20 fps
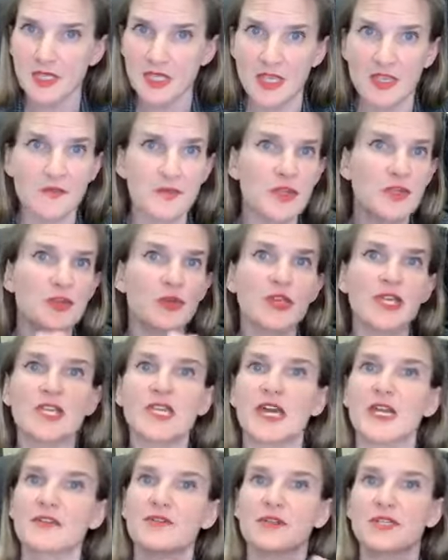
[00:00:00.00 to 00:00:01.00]
I've been doing a
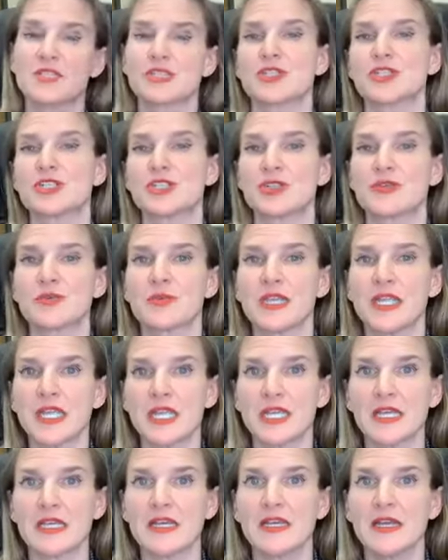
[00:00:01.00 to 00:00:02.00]
lot of research and
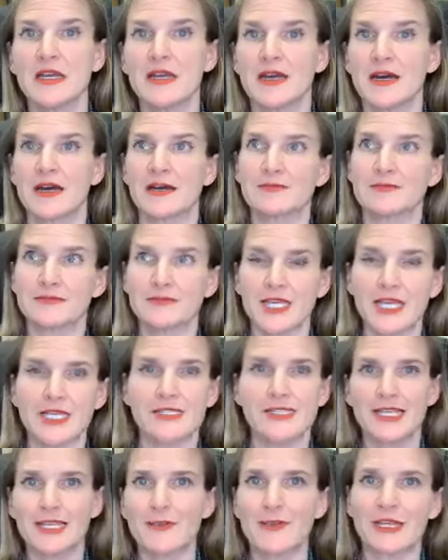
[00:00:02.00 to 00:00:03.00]
reading, um,
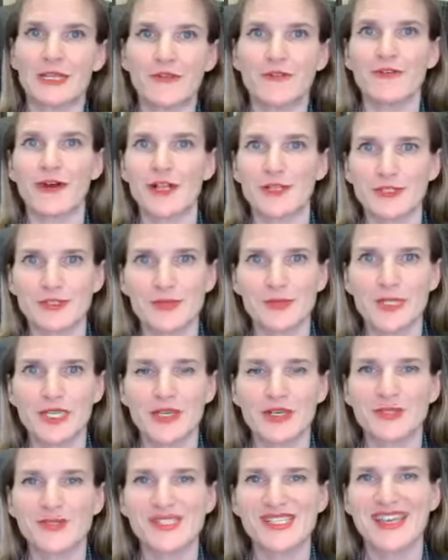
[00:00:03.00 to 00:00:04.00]
as anybody who follows me
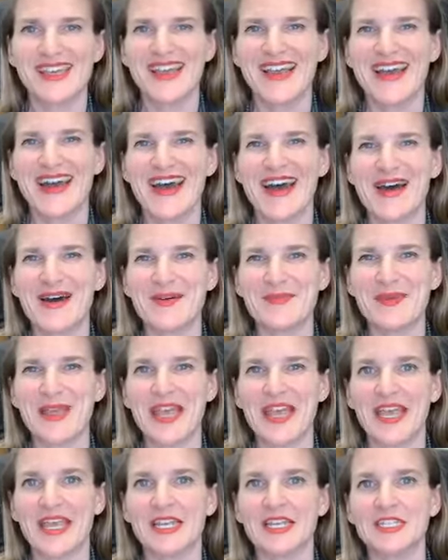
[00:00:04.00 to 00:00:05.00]
knows, um,
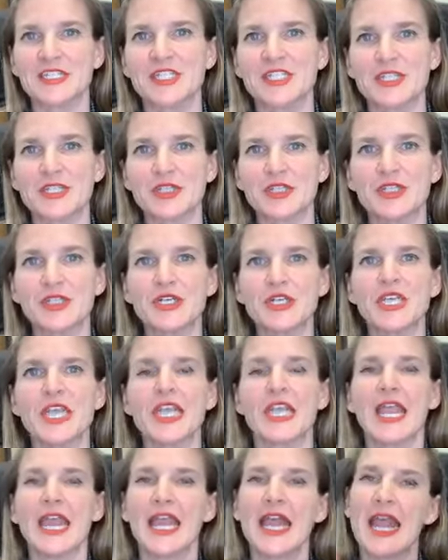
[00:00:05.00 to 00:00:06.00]
and just
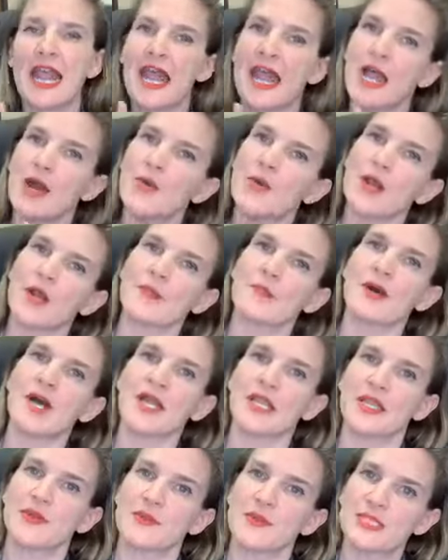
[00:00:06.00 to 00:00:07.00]
looking at how our
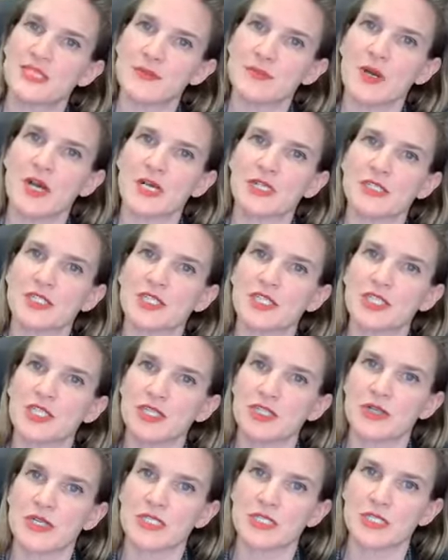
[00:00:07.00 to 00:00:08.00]
body responds to
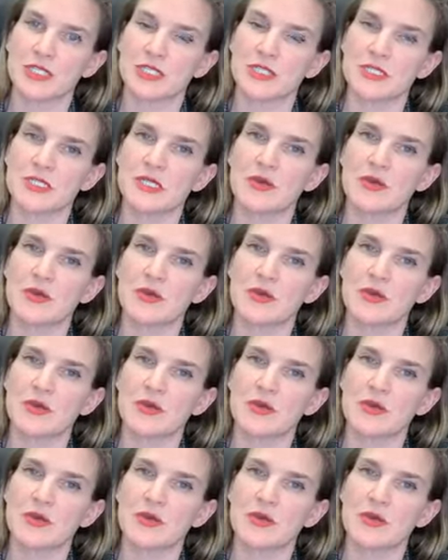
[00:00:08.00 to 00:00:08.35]
stressors.